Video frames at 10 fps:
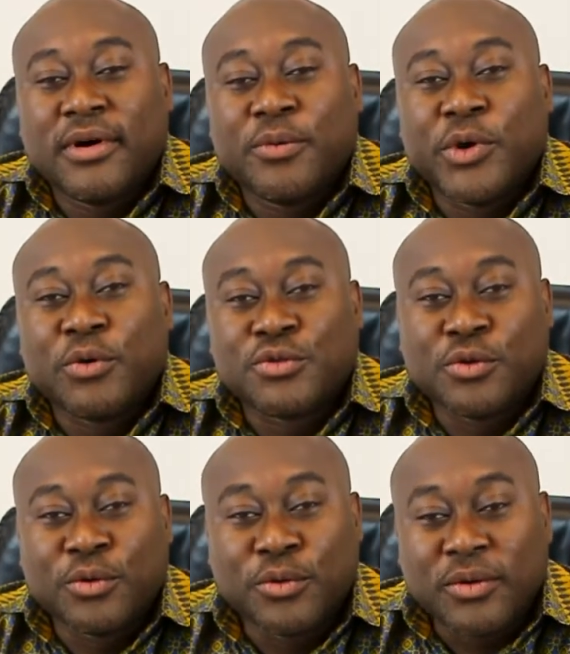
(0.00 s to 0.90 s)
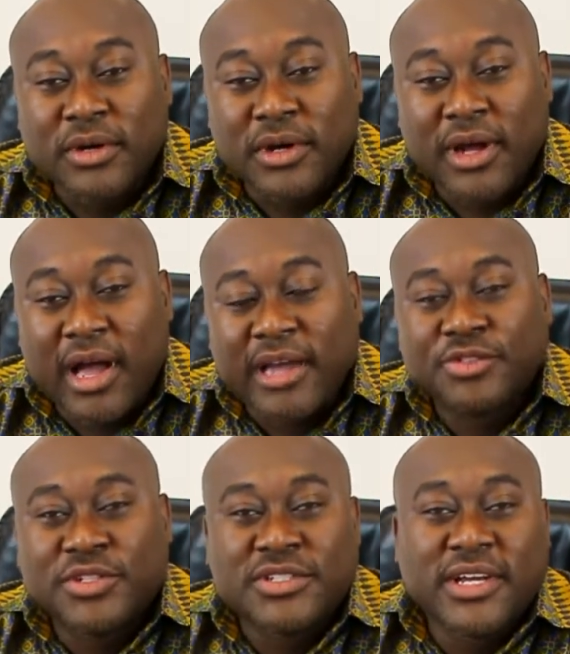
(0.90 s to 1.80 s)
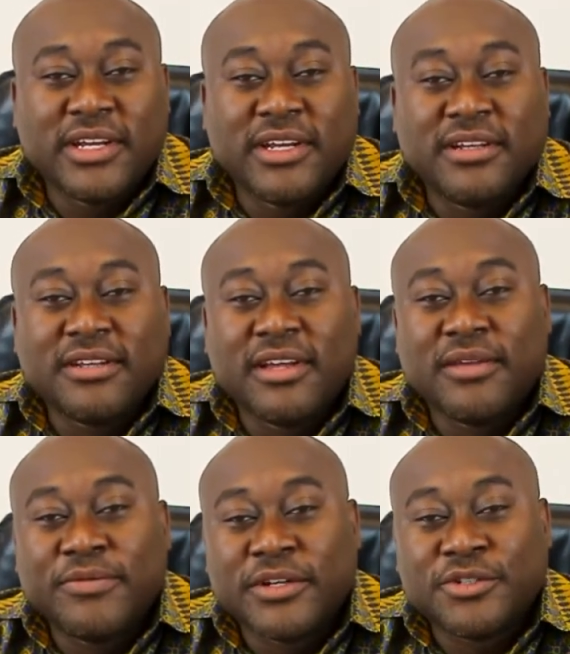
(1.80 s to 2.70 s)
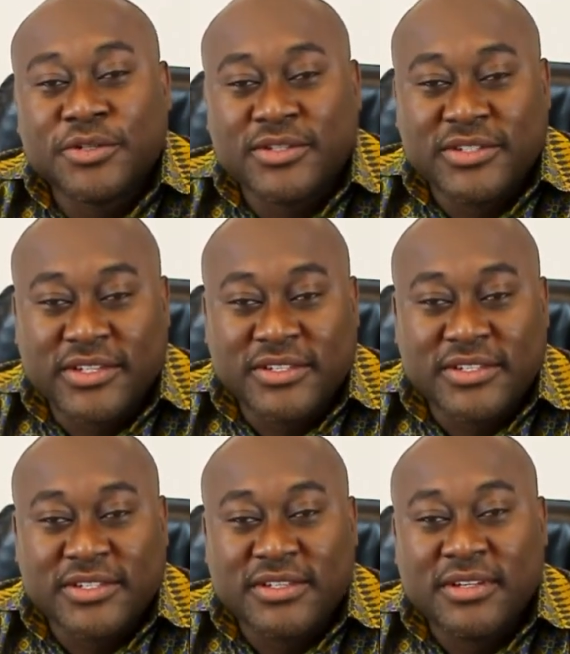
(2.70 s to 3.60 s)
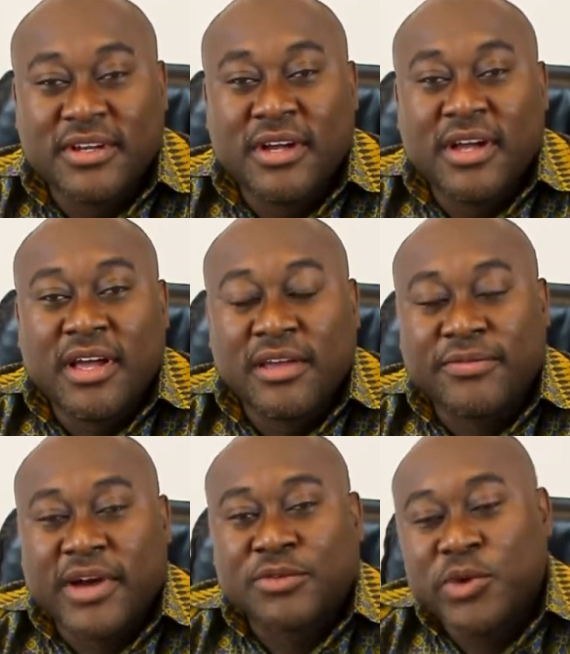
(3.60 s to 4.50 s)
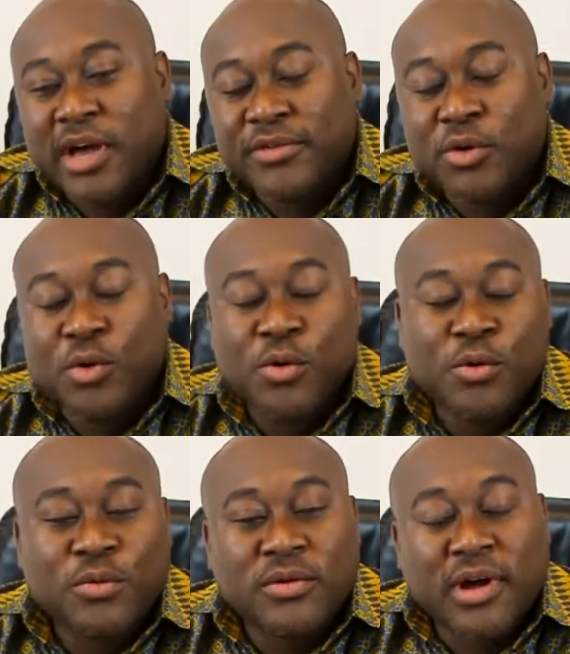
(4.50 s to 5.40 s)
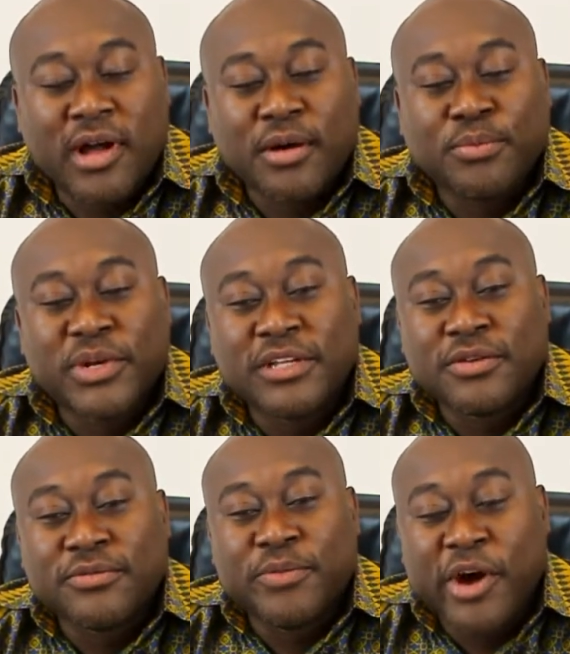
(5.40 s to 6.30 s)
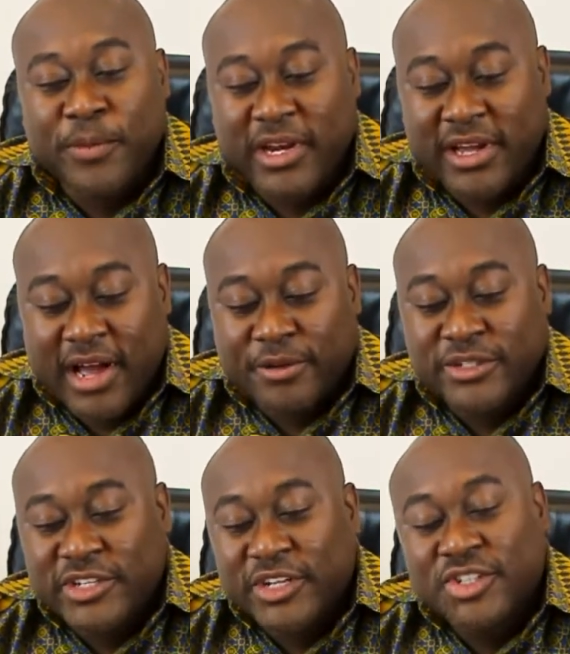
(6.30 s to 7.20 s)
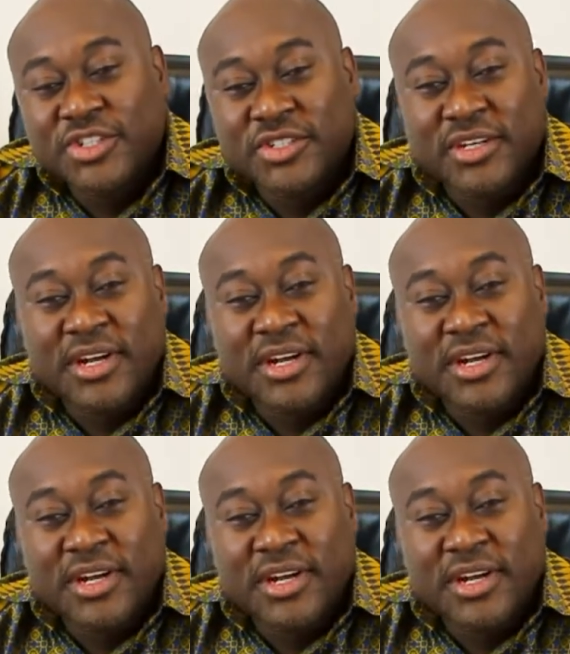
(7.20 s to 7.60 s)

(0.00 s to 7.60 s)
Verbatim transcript: We also are interested in infectious diseases. In fact, we have a whole uh, plate of biomedical research